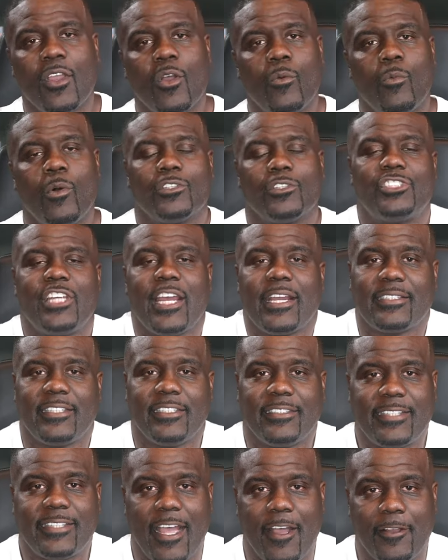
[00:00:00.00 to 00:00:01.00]
Well, check
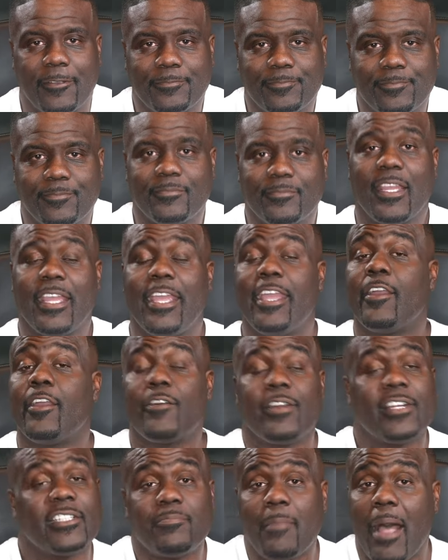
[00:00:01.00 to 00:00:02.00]
this out.
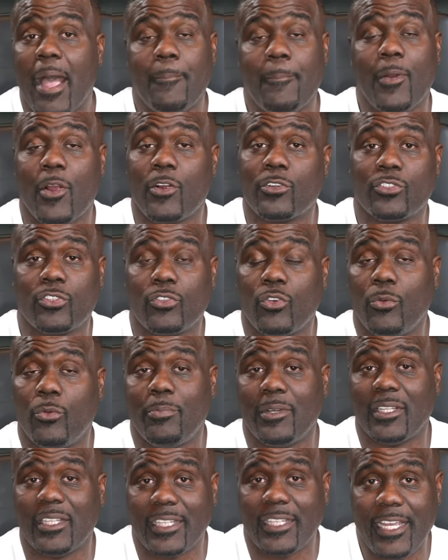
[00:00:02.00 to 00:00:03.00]
Here is my personal
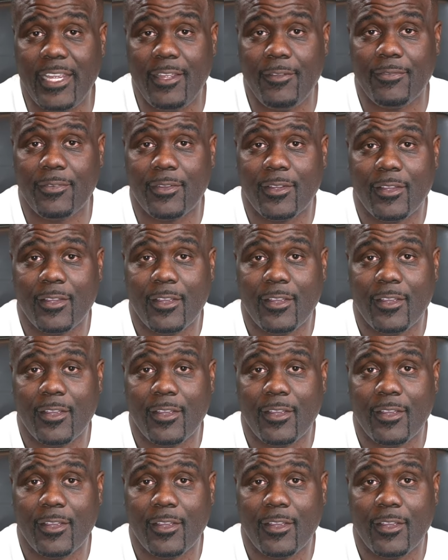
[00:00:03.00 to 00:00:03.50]
belief